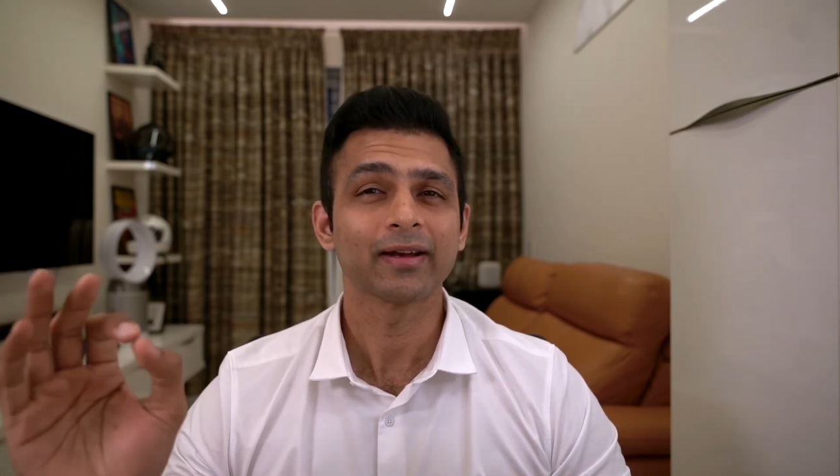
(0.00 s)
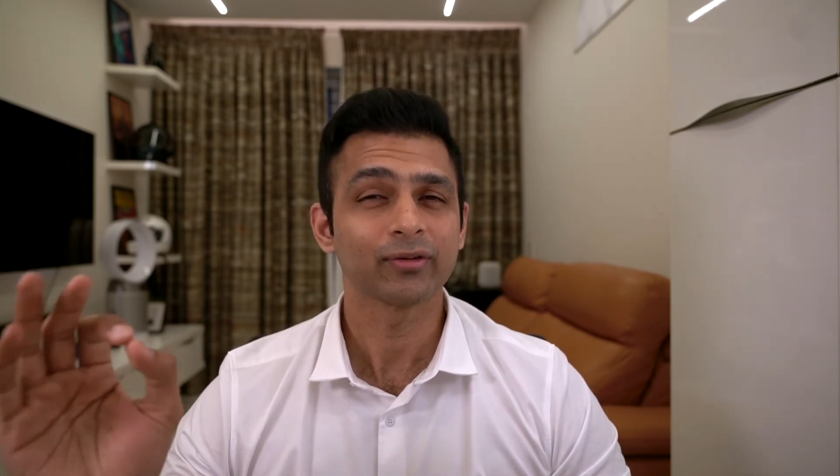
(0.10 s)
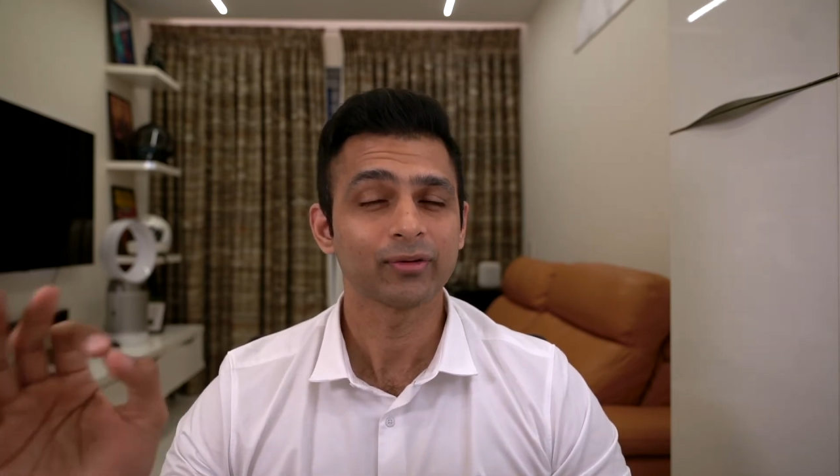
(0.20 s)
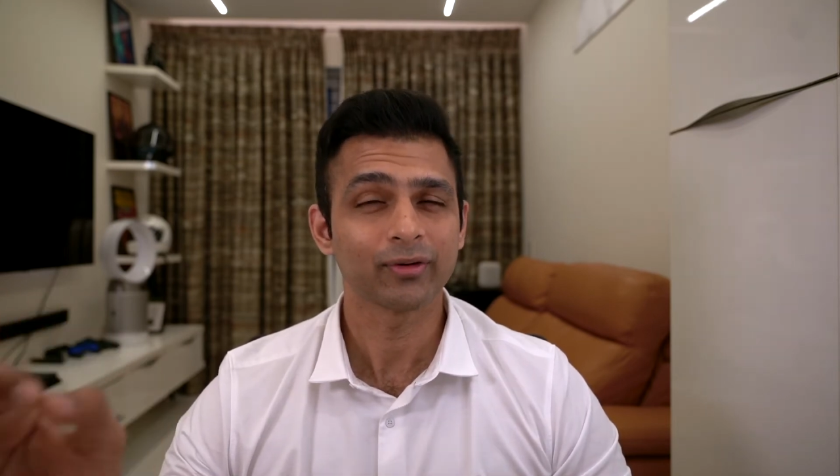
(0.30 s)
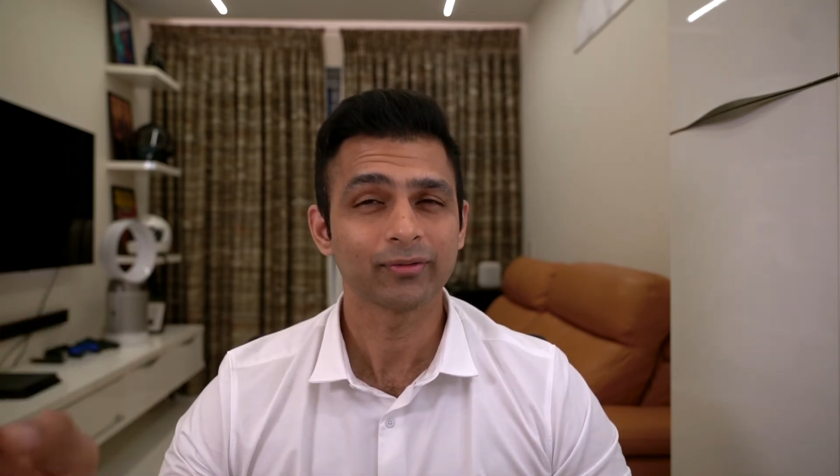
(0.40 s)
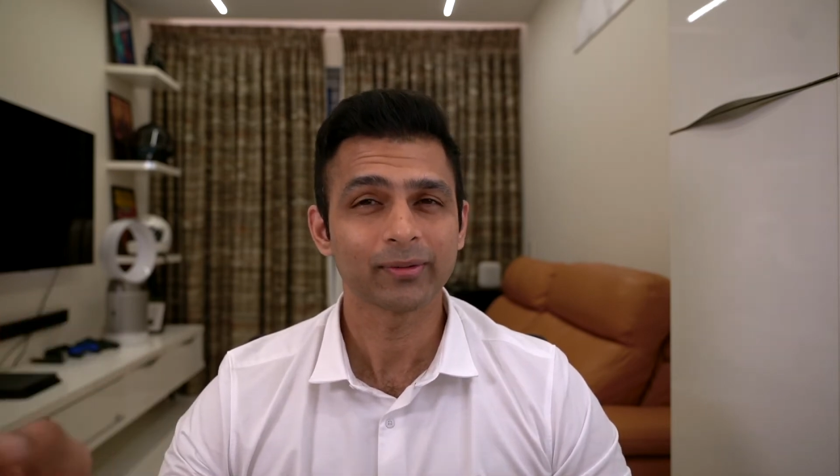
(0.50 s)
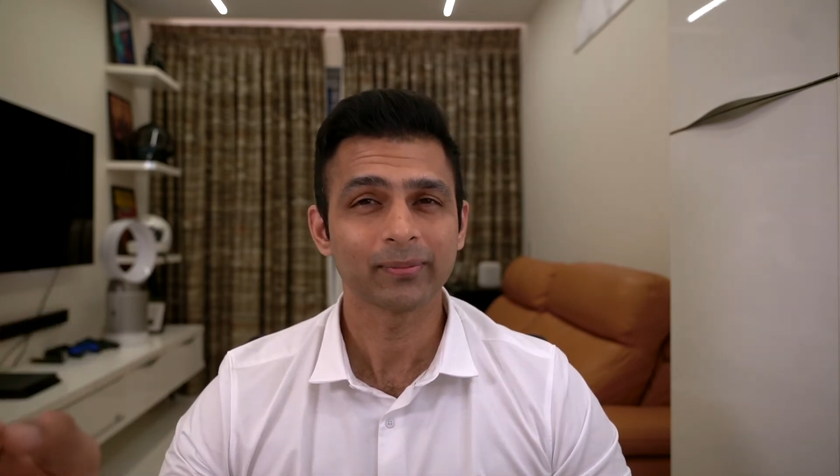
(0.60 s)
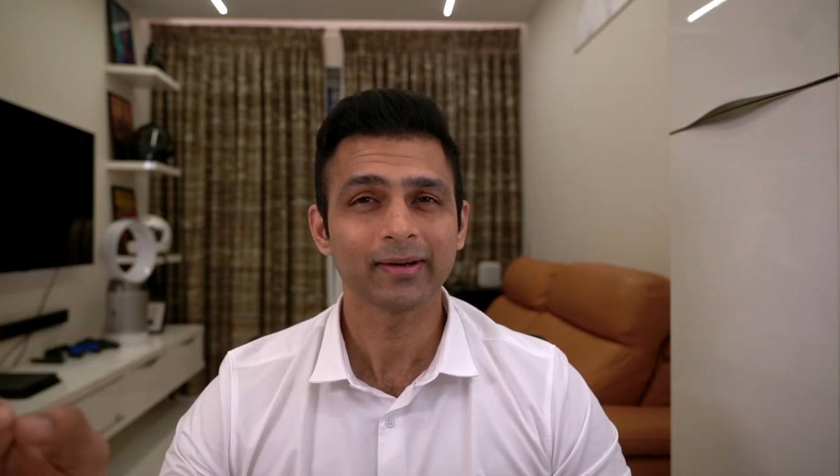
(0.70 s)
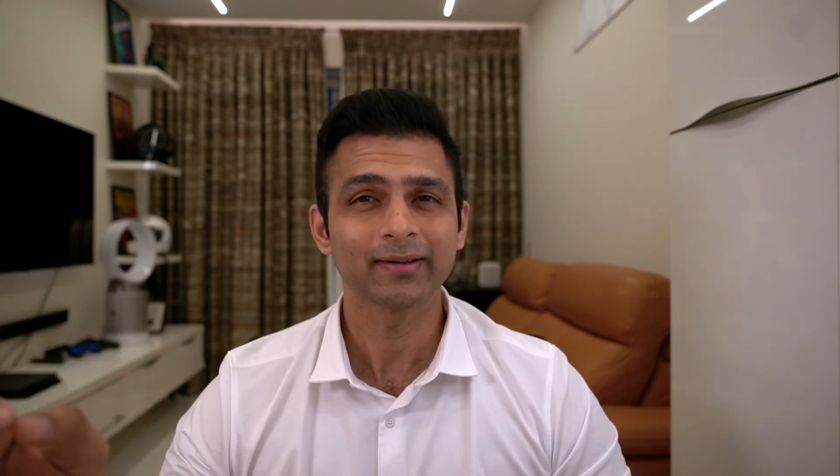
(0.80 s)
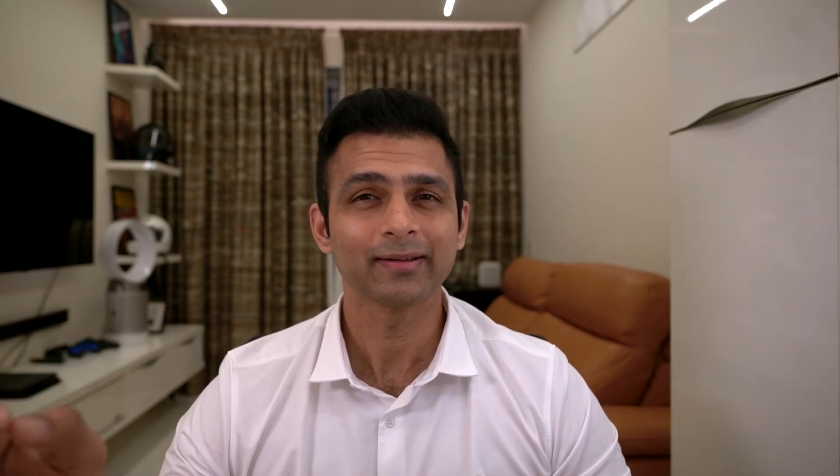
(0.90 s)
ectotrophic
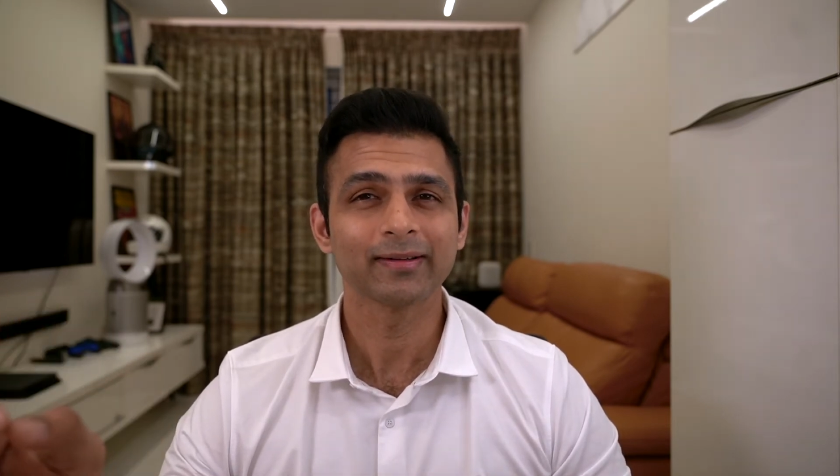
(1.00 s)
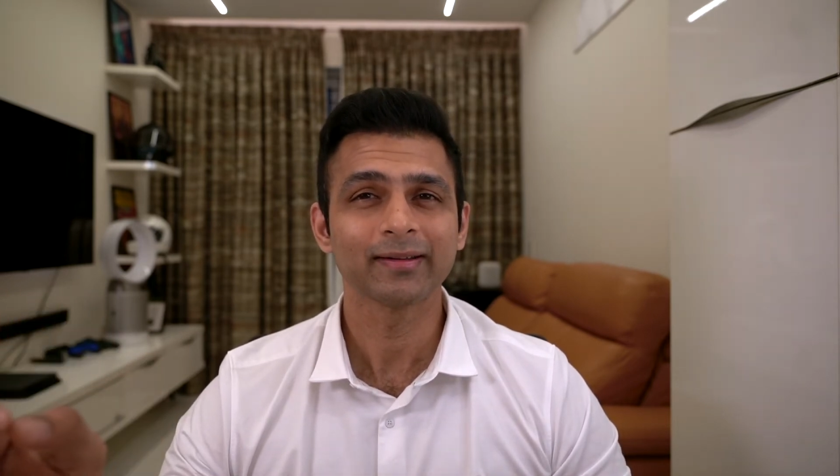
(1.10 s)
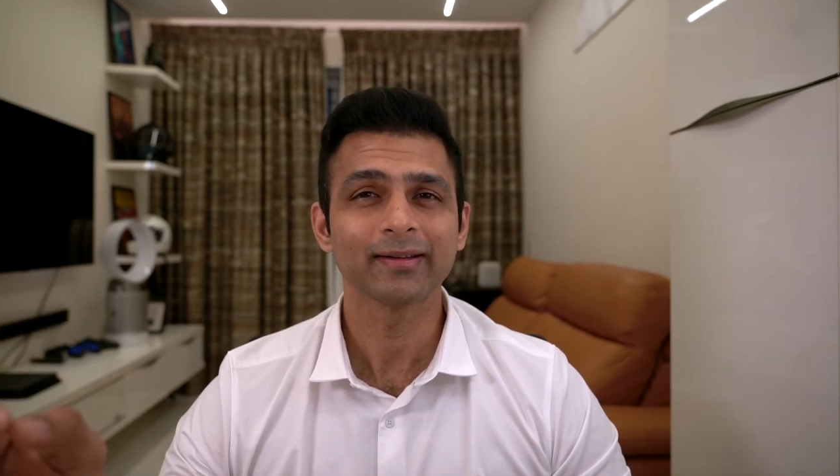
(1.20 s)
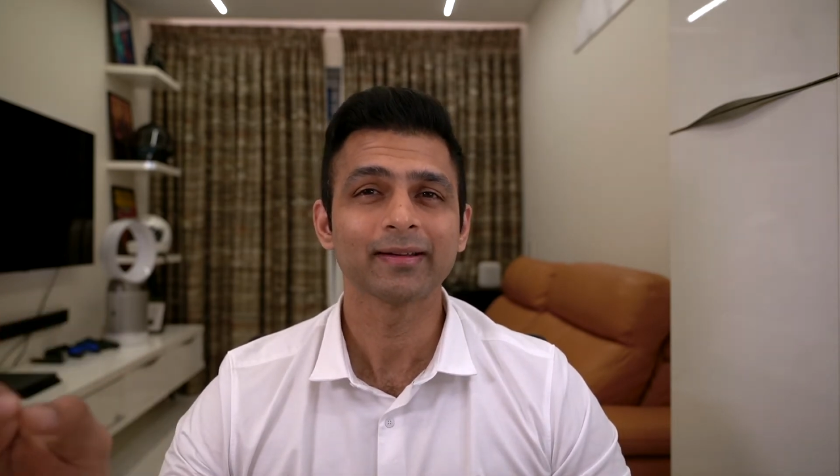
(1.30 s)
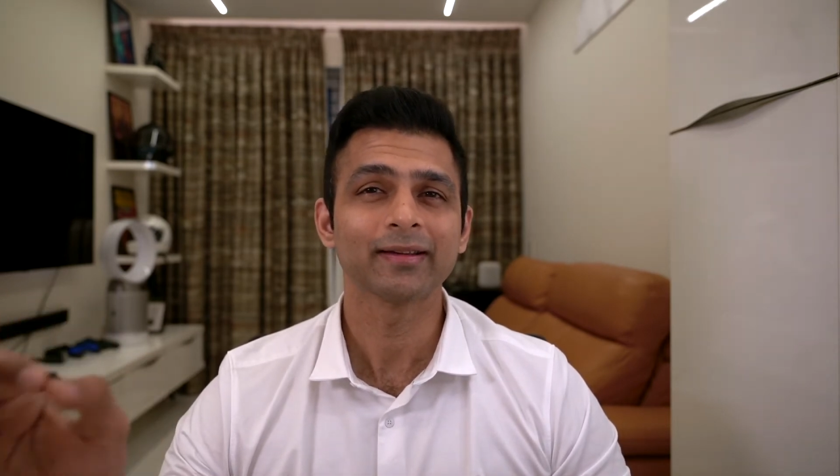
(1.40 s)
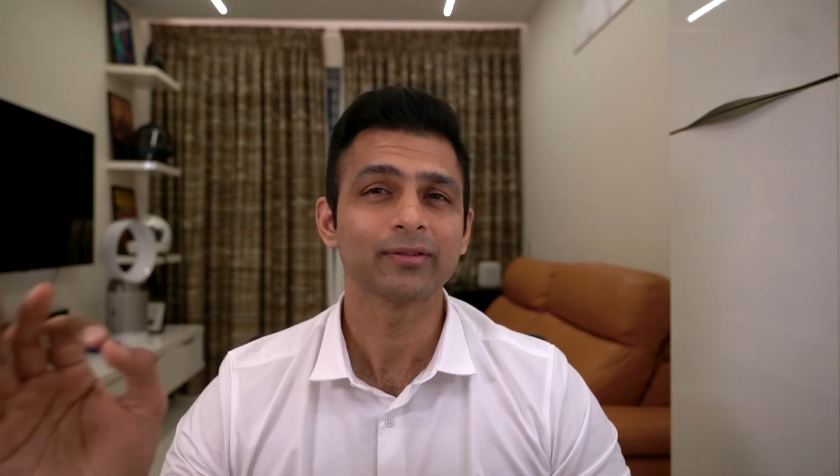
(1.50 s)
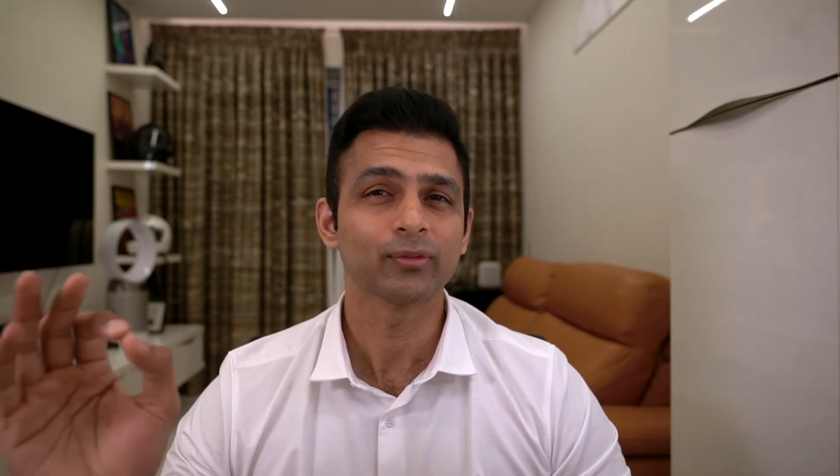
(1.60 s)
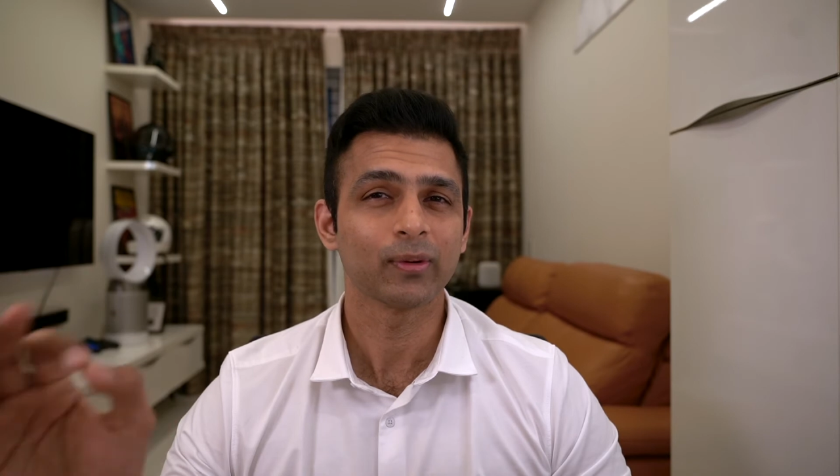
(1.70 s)
pregnancy is